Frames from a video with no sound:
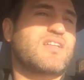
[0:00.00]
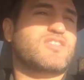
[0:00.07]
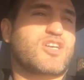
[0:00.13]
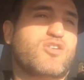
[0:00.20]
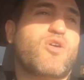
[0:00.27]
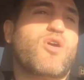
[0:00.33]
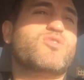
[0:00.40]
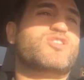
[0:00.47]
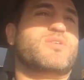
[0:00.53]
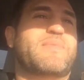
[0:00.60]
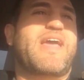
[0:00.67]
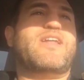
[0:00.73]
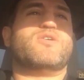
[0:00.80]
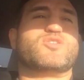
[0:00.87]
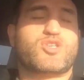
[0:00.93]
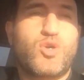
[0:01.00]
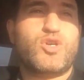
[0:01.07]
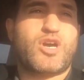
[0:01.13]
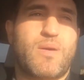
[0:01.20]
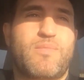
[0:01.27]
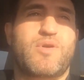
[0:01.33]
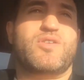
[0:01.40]
To grow tomatoes,
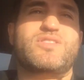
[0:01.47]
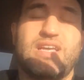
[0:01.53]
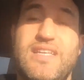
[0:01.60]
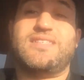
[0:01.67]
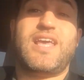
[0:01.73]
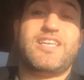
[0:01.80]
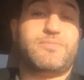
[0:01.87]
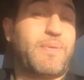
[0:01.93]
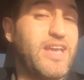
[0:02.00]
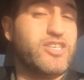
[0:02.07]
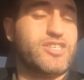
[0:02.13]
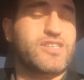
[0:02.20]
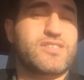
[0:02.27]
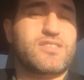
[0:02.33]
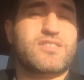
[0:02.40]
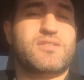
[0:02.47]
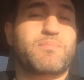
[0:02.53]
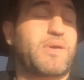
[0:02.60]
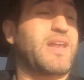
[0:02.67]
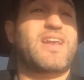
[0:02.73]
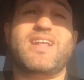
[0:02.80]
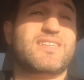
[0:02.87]
cucumbers, it takes patience,
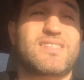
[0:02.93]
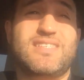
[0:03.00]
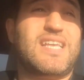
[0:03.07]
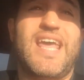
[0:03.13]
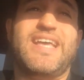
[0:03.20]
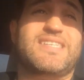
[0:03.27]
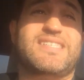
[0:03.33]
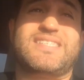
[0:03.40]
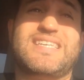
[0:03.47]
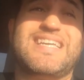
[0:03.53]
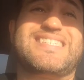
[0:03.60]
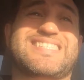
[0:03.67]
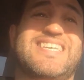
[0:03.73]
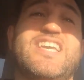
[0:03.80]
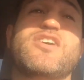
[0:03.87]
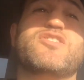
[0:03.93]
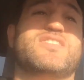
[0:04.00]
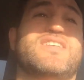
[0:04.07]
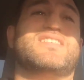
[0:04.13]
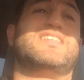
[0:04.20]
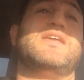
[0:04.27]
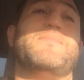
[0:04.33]
but it doesn't take 6 years
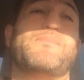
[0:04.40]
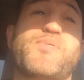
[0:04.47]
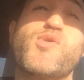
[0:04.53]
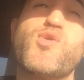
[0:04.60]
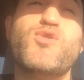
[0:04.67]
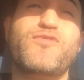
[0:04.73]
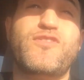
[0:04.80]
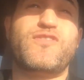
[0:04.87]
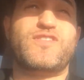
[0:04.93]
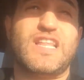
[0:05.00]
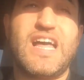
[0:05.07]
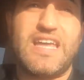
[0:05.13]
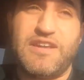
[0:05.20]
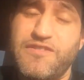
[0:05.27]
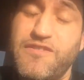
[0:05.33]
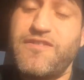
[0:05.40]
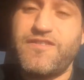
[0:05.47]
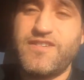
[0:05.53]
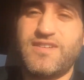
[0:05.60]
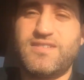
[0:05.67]
to see proof of life.